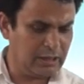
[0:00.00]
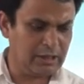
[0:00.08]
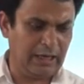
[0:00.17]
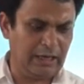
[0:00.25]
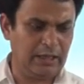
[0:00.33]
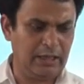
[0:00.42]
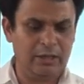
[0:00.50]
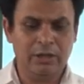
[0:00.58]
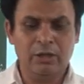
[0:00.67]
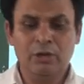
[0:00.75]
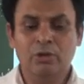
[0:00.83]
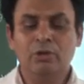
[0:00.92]

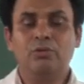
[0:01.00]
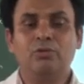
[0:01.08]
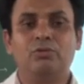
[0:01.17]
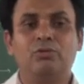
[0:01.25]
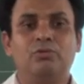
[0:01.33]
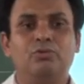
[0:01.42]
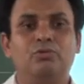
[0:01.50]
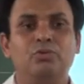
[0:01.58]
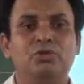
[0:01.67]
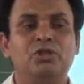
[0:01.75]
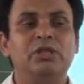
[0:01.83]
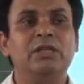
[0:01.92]
excited
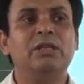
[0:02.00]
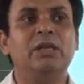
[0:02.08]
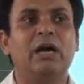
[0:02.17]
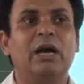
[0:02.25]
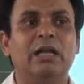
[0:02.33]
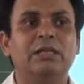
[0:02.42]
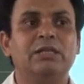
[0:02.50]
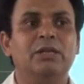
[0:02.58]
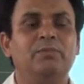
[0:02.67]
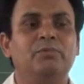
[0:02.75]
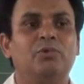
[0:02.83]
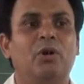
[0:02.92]
to see the
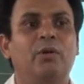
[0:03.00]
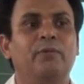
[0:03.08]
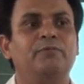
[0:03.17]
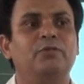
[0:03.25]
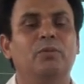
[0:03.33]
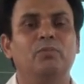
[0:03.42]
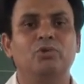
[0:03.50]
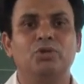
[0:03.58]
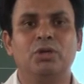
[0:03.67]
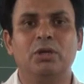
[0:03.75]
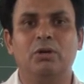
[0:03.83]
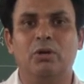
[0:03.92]
concept of the
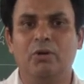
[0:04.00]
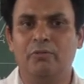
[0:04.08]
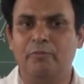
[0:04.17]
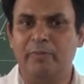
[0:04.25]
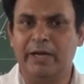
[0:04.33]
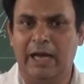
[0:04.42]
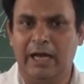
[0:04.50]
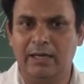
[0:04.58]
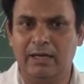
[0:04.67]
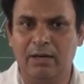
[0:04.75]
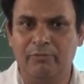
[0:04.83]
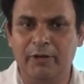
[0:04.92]
motion of
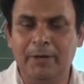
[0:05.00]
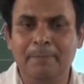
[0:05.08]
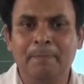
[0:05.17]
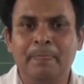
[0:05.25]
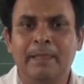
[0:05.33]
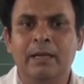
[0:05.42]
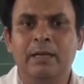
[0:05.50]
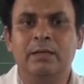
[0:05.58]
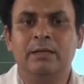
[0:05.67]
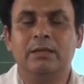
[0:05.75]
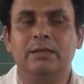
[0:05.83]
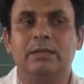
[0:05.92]
mechanical wave
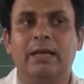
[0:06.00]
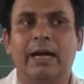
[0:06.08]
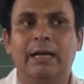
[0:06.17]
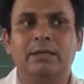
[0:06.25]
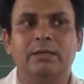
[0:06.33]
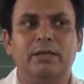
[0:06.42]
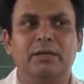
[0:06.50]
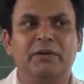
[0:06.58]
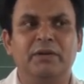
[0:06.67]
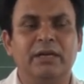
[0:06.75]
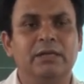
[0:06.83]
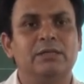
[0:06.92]

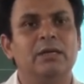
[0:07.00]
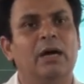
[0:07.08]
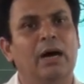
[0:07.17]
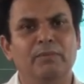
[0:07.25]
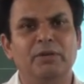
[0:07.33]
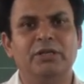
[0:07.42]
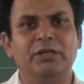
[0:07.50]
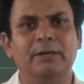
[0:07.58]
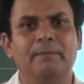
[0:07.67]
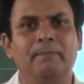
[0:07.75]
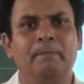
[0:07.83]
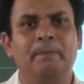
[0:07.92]
that need a
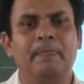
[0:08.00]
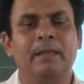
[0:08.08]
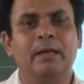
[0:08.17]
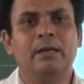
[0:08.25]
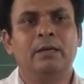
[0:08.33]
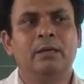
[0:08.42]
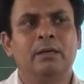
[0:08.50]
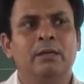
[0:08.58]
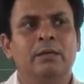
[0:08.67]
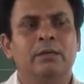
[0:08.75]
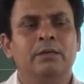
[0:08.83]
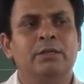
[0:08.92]
medium.
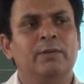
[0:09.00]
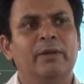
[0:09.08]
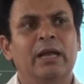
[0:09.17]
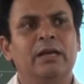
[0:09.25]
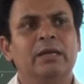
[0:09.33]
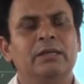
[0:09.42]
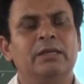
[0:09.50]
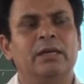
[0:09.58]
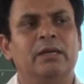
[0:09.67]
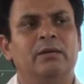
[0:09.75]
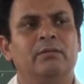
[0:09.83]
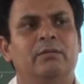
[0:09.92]

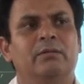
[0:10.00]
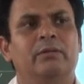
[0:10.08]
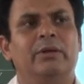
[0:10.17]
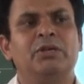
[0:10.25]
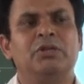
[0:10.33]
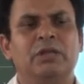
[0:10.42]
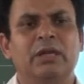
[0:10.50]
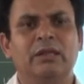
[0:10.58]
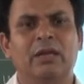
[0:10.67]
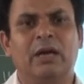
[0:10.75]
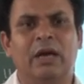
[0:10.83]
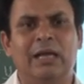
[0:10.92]
Similarly, they
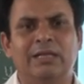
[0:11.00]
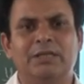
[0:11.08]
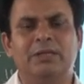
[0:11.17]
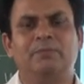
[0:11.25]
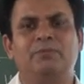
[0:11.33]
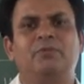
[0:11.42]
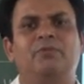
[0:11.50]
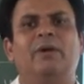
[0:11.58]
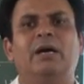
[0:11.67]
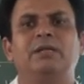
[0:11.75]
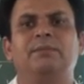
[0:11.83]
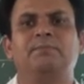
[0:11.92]
extend the concept
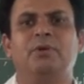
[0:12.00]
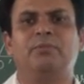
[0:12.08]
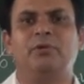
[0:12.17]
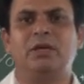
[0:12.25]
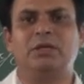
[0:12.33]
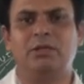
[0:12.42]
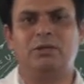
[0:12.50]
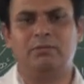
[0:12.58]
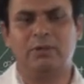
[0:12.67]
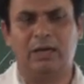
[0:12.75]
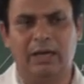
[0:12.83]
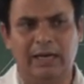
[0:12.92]
for the
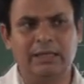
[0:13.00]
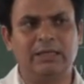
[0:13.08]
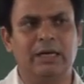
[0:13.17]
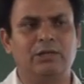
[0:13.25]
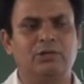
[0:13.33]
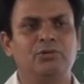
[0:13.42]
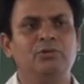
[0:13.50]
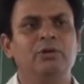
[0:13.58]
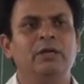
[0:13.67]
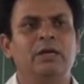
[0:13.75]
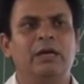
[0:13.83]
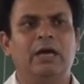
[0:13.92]
propagation of the light
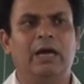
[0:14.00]
also,